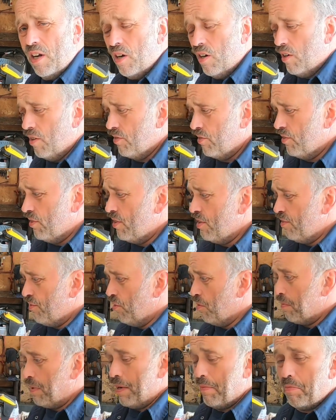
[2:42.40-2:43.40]
of
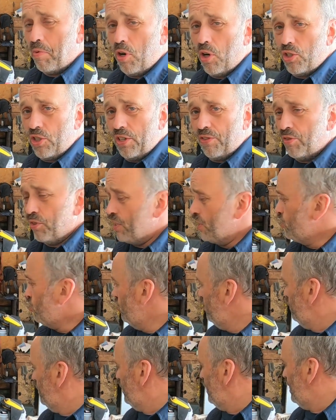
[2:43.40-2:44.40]
for my project for the
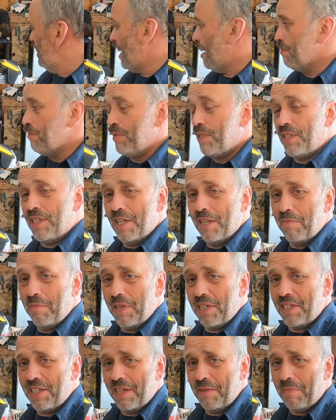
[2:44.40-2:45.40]
chimney. I'm still
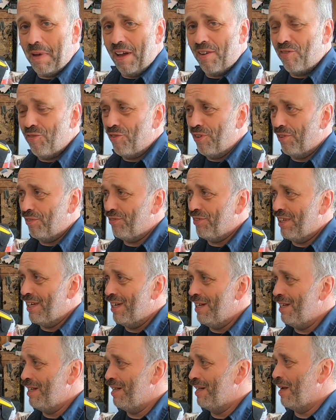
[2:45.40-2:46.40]
missing my
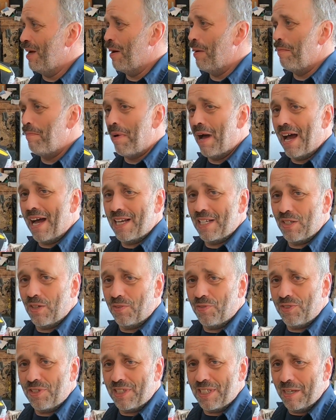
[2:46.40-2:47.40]
15 bags
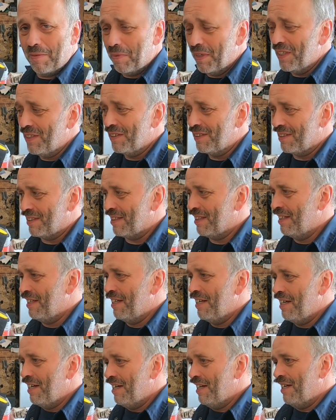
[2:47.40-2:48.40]
of cement,
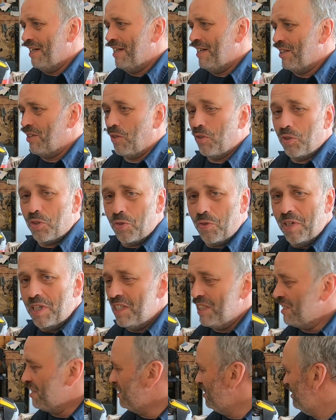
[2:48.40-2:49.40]

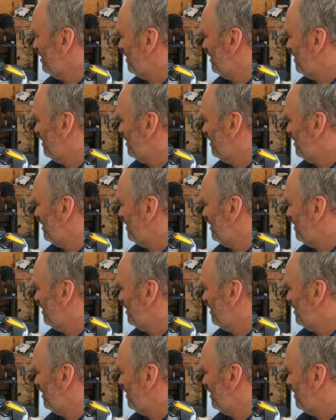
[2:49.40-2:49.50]
concrete,